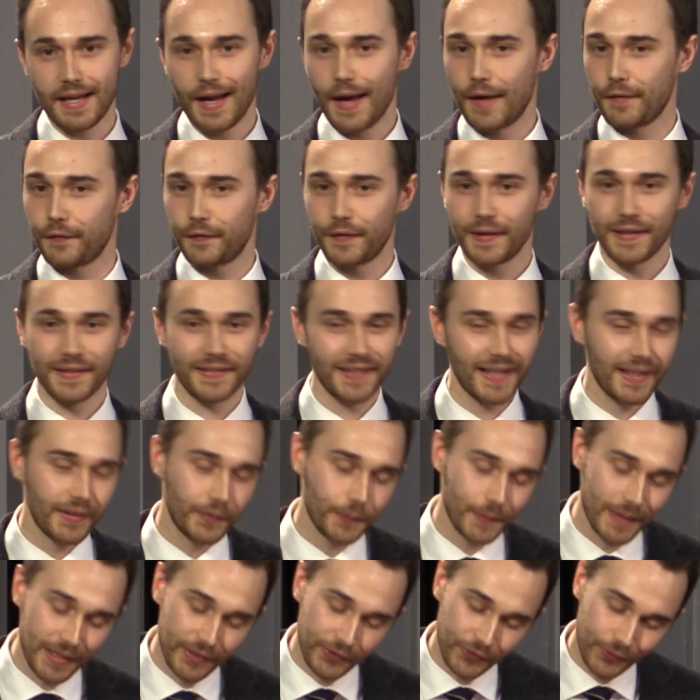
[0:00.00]
And friends,
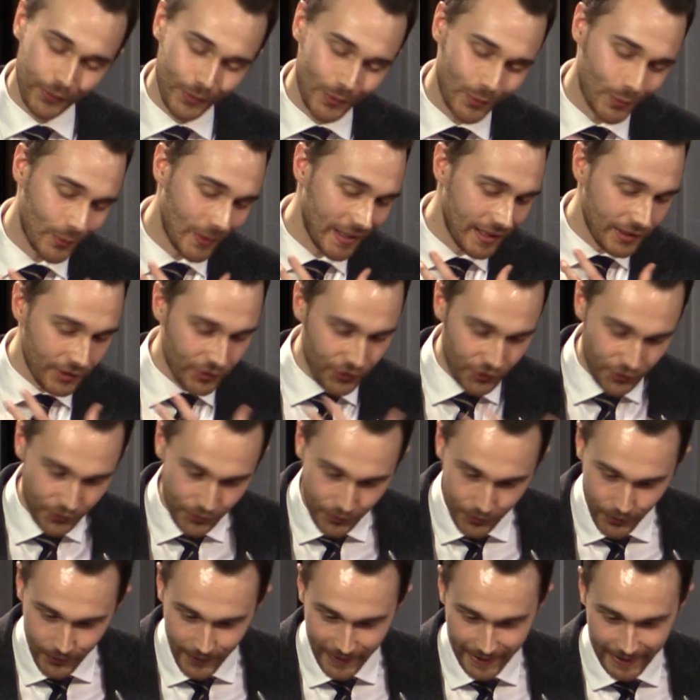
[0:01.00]
that's why it's so
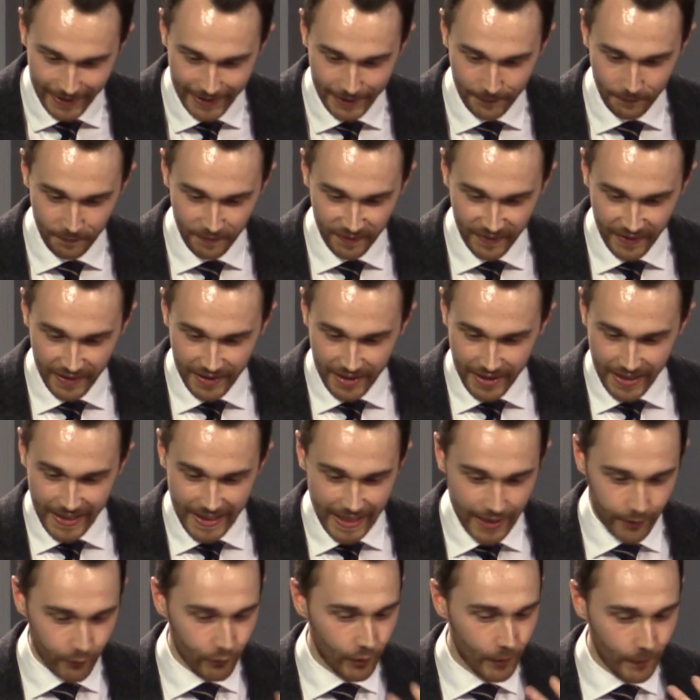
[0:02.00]
reassuring
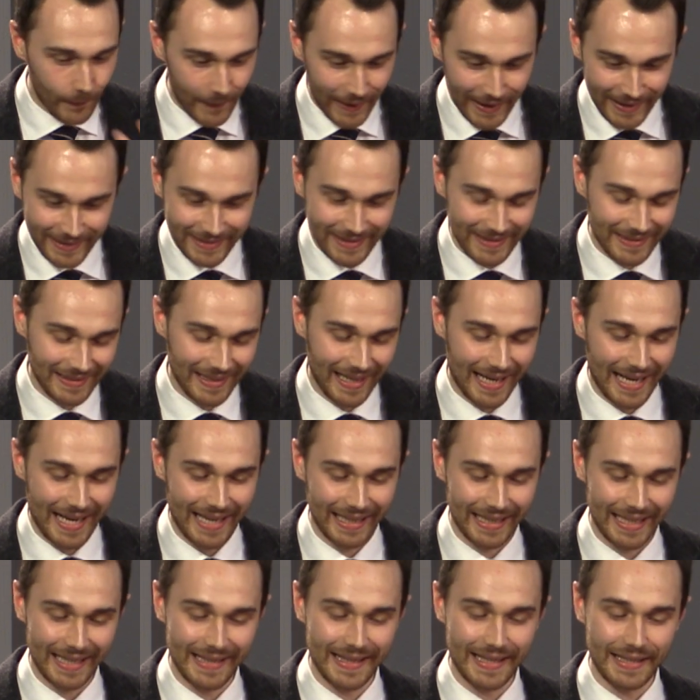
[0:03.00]
that we're reminded in
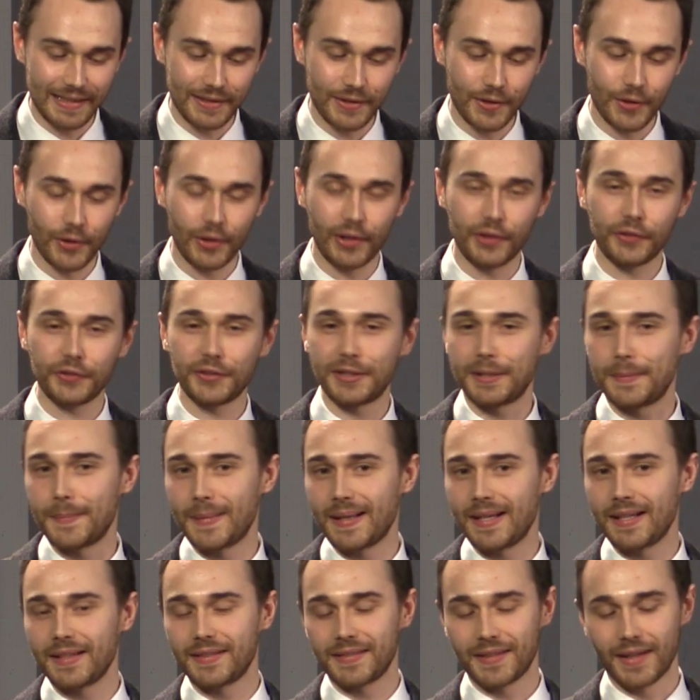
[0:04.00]
Haggai that God is
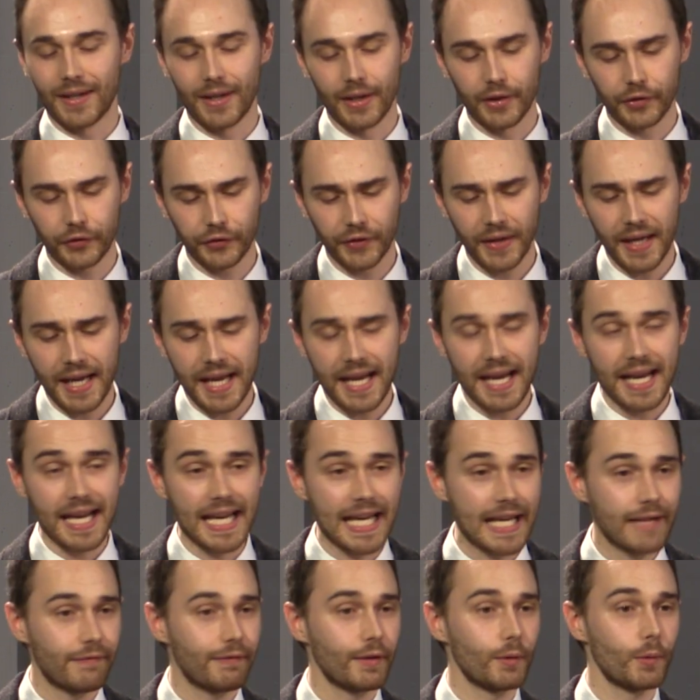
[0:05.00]
committed to us,
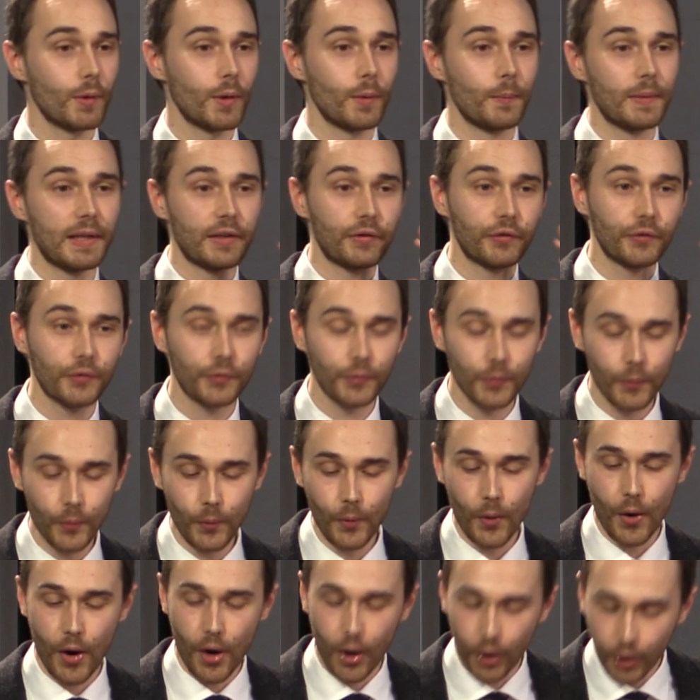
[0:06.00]
even when we
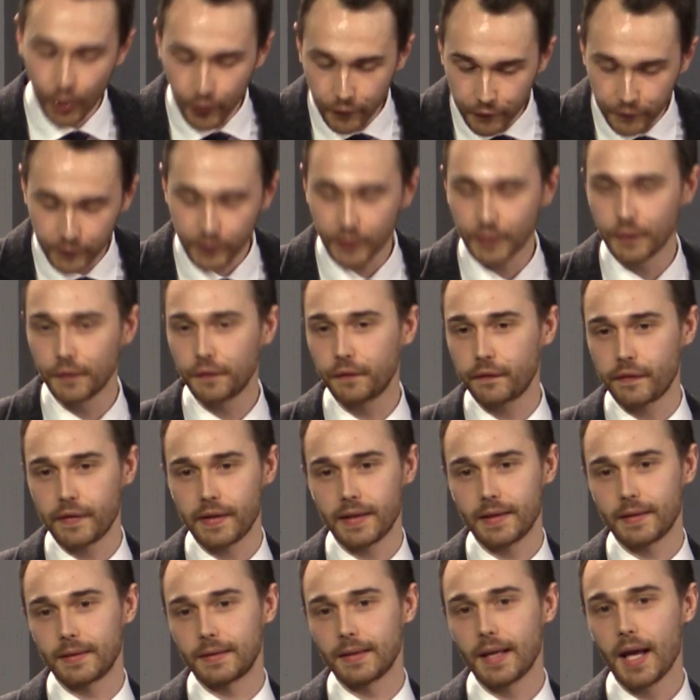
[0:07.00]
so often
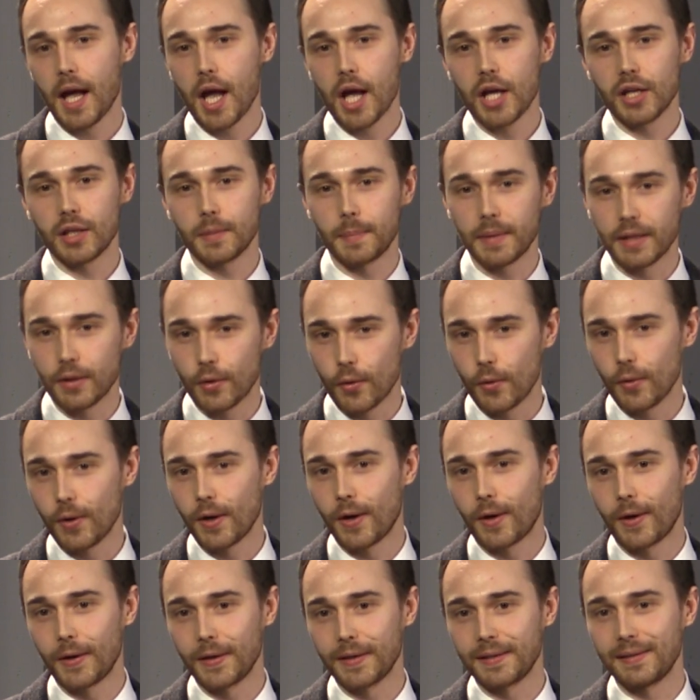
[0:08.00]
fail to be
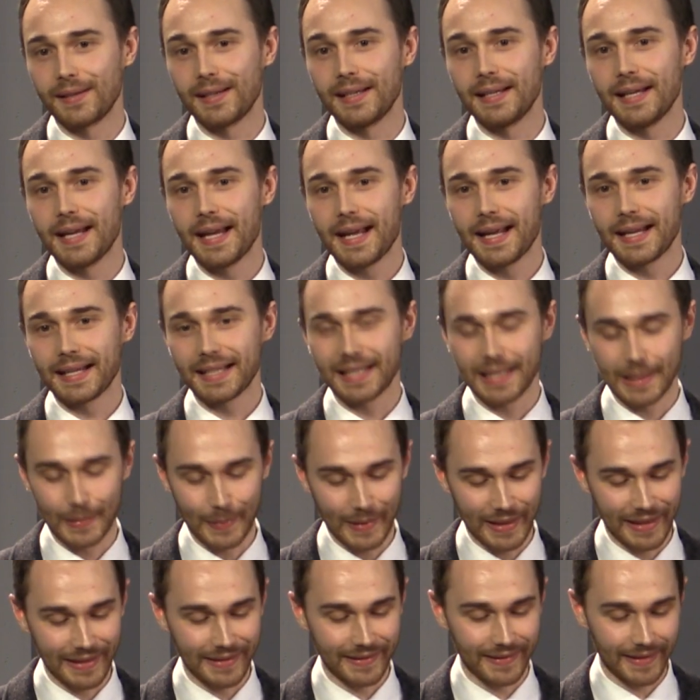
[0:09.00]
wholeheartedly
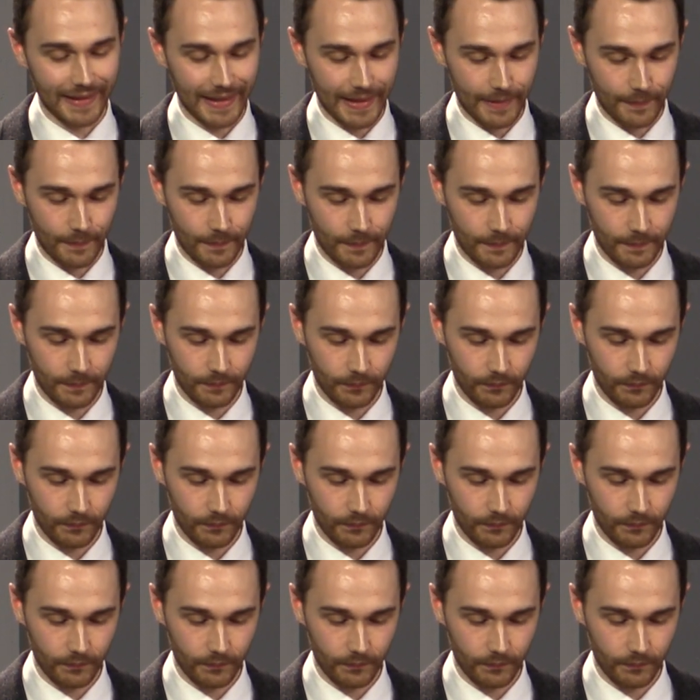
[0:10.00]
committed to him.